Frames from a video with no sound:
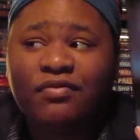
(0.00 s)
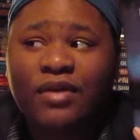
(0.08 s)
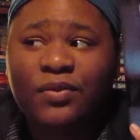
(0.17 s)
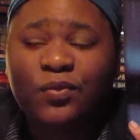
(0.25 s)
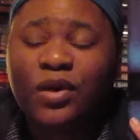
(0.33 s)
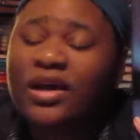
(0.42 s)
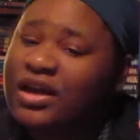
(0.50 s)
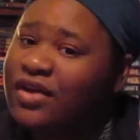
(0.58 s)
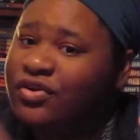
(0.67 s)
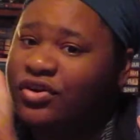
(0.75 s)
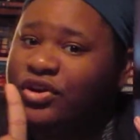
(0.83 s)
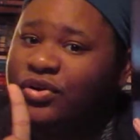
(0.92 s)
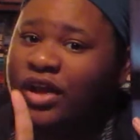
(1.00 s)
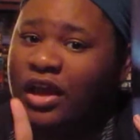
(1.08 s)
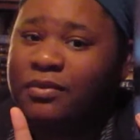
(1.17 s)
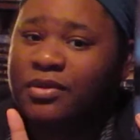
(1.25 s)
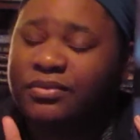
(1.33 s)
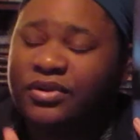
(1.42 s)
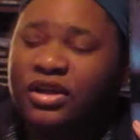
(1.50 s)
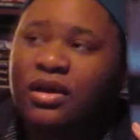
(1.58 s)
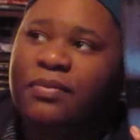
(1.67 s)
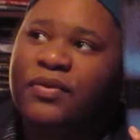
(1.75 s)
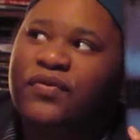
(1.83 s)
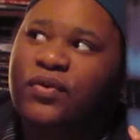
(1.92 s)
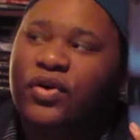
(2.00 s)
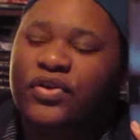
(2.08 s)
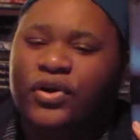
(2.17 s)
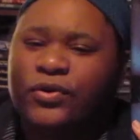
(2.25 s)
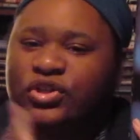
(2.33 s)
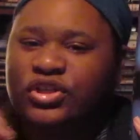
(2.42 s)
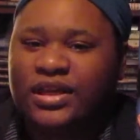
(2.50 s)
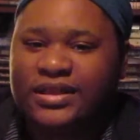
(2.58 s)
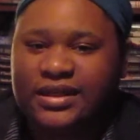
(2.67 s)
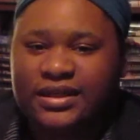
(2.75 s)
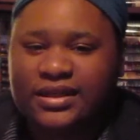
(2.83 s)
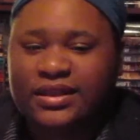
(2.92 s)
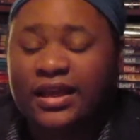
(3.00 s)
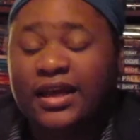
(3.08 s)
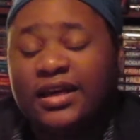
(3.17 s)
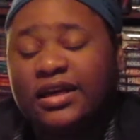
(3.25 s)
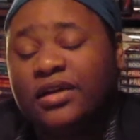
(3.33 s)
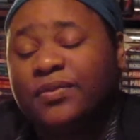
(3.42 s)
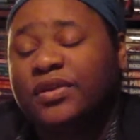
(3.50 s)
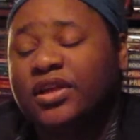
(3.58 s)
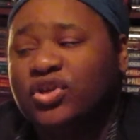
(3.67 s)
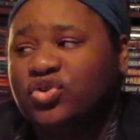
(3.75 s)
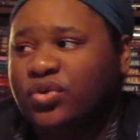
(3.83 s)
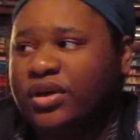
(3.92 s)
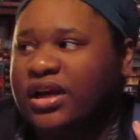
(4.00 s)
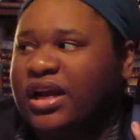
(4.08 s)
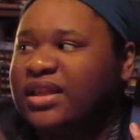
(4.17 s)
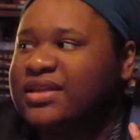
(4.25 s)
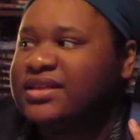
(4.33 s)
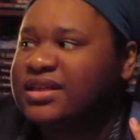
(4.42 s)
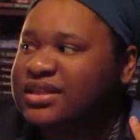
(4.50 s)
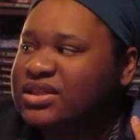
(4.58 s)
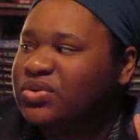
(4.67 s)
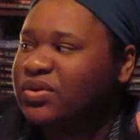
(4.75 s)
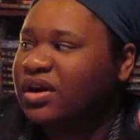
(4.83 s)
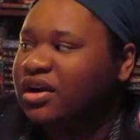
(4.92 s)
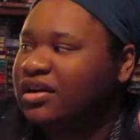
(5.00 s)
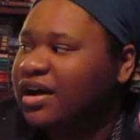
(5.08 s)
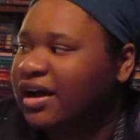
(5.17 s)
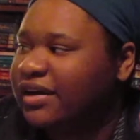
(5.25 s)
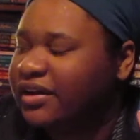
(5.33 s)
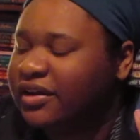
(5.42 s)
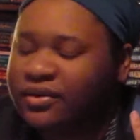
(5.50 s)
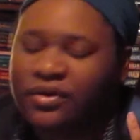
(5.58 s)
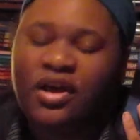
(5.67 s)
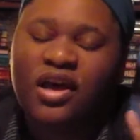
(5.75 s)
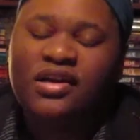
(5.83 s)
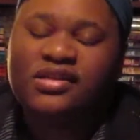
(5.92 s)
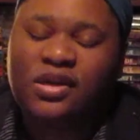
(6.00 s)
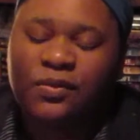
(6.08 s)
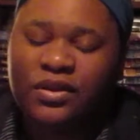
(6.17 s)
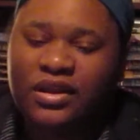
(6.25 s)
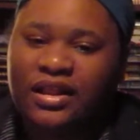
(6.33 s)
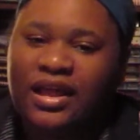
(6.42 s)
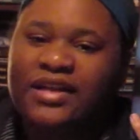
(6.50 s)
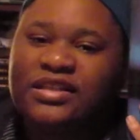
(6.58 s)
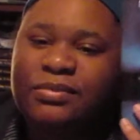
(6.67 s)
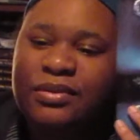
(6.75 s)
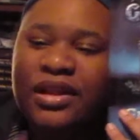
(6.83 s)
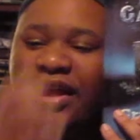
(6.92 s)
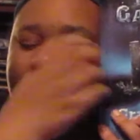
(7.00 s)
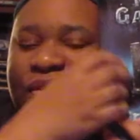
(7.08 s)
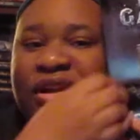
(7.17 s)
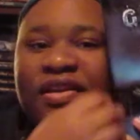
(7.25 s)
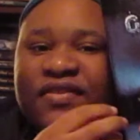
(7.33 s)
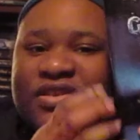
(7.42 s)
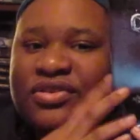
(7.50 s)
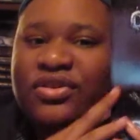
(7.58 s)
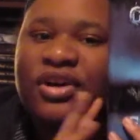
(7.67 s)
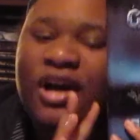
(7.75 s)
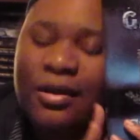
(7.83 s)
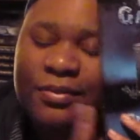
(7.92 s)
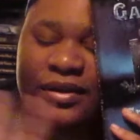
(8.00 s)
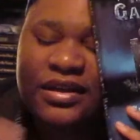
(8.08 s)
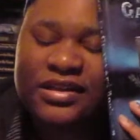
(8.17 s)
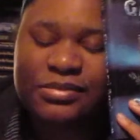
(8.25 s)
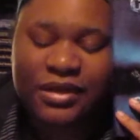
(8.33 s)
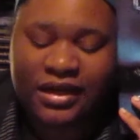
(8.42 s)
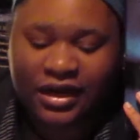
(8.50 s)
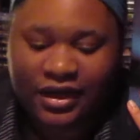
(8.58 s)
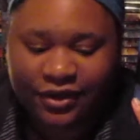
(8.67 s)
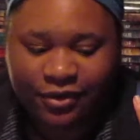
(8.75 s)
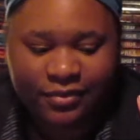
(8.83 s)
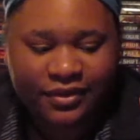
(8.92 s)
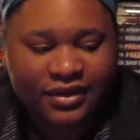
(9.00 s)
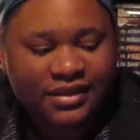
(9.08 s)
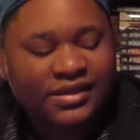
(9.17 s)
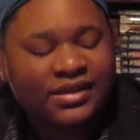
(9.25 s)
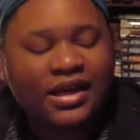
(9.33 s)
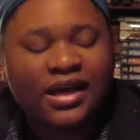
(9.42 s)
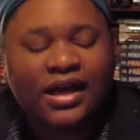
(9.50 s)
read one other Neil Gaiman book before, The Ocean at the End of the Lane, and I really enjoyed it. I listened to it on audio, so I'm really glad to be like reading a physical copy, because me and audiobooks,